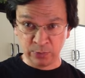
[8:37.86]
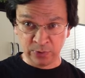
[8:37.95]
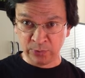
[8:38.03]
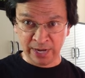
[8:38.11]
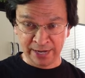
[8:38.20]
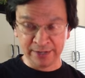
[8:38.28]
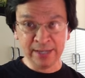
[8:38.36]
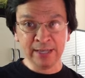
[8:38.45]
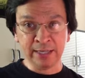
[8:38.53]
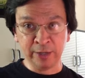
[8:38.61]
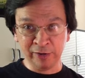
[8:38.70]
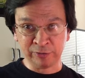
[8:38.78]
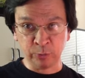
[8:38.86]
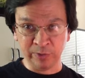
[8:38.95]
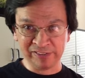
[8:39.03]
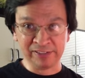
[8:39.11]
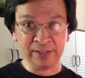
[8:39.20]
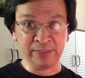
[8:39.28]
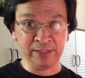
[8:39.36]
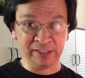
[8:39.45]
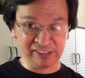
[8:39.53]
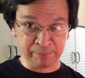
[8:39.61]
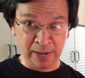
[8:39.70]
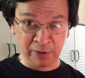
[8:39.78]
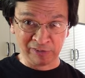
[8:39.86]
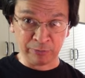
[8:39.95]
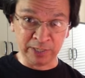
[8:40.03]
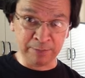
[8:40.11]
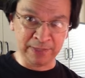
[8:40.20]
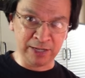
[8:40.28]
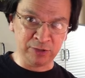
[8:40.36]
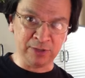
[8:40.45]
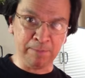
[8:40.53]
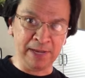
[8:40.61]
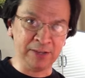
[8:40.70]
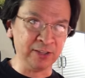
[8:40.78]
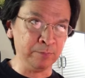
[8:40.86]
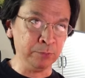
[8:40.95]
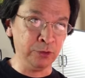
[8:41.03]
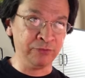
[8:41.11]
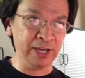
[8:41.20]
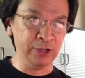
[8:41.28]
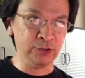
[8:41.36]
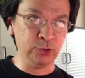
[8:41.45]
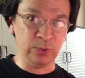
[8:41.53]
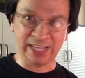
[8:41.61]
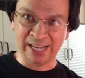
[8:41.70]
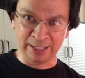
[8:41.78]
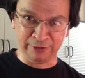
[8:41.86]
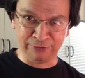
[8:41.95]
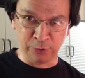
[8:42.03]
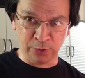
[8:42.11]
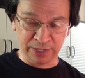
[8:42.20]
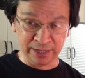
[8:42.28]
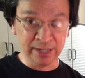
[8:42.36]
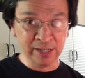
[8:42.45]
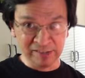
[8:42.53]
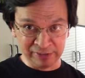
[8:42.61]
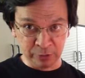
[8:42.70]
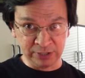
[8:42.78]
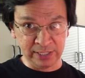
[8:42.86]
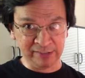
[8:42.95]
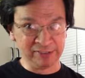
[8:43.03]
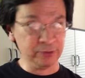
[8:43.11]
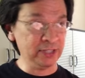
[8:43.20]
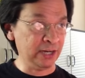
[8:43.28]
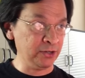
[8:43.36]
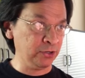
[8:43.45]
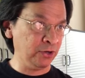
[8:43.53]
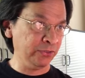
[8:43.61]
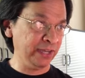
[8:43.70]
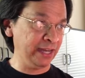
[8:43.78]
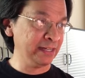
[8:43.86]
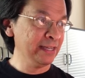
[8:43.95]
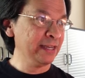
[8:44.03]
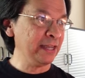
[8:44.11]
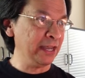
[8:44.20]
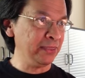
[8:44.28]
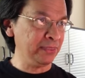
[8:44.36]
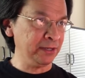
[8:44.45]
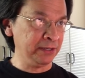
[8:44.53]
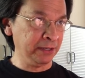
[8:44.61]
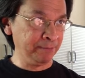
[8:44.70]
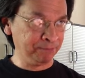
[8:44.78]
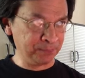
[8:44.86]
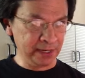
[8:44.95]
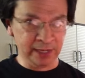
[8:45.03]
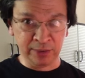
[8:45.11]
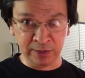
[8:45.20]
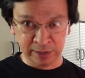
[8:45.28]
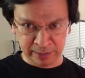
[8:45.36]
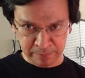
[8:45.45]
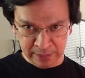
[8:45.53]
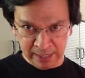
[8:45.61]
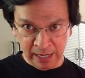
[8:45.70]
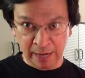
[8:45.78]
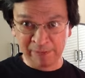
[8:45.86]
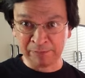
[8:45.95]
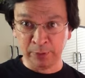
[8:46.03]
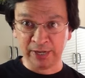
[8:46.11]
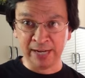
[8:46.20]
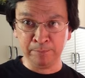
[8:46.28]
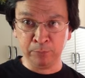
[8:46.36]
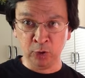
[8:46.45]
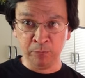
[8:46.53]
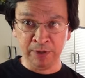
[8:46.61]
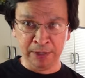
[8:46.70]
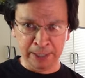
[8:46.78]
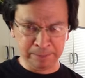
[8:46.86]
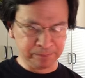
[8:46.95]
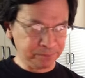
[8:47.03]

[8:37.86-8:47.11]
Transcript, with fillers: reign, here's where we see the uh, Spaniards really begin to make their move into to California. So check so check out all that in the uh, in the uh, Habsburg and Bourbon. Uh,